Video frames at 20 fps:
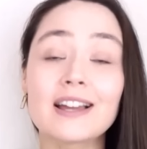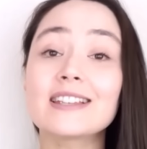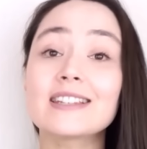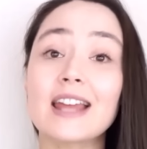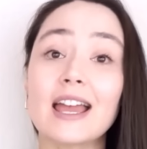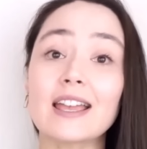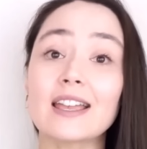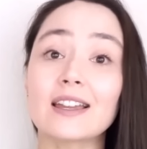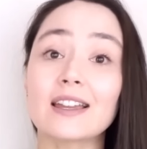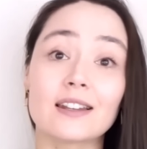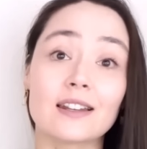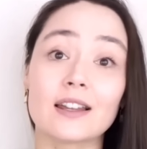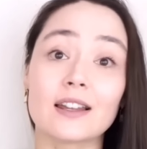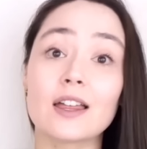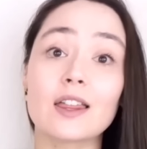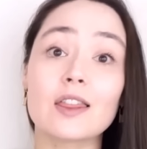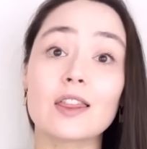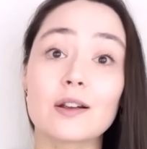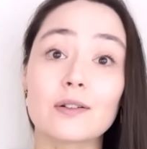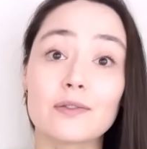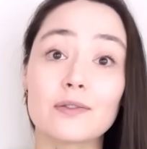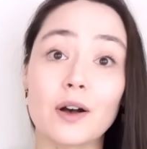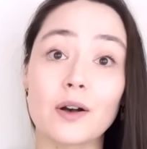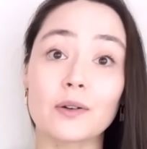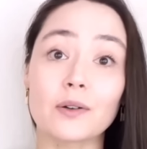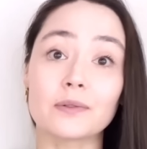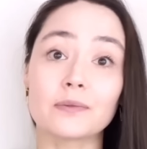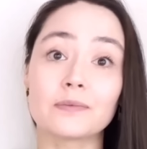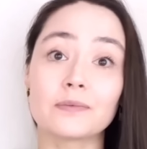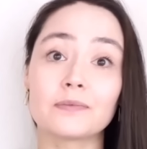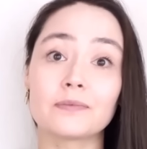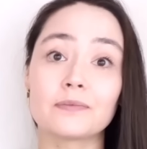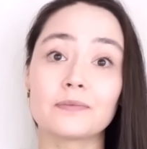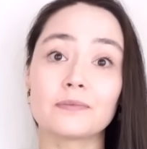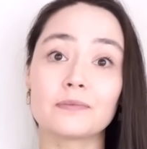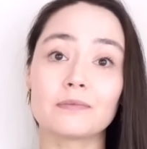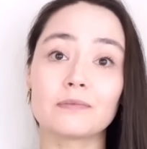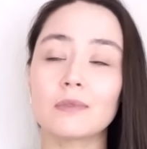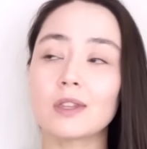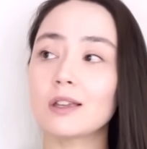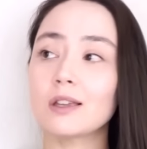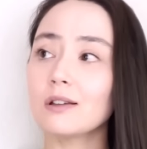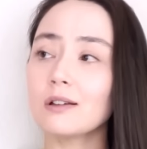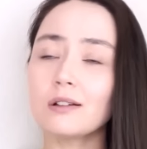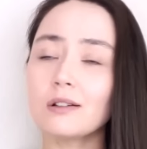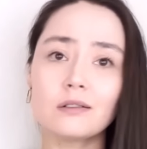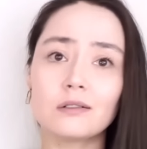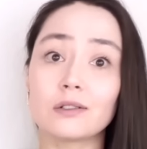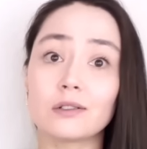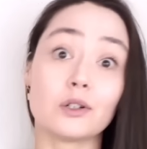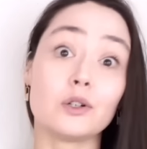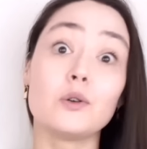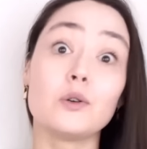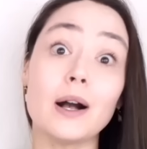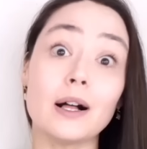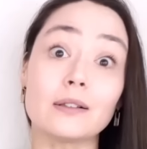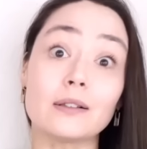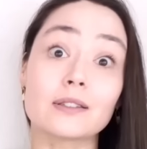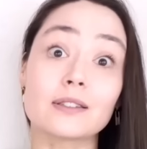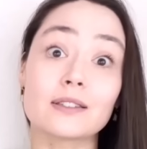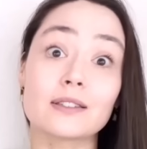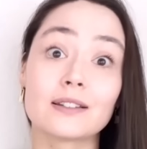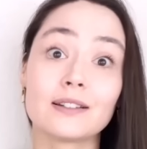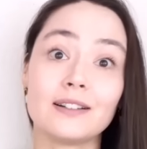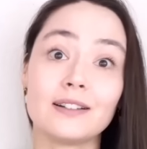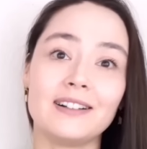taken their phone. Who else?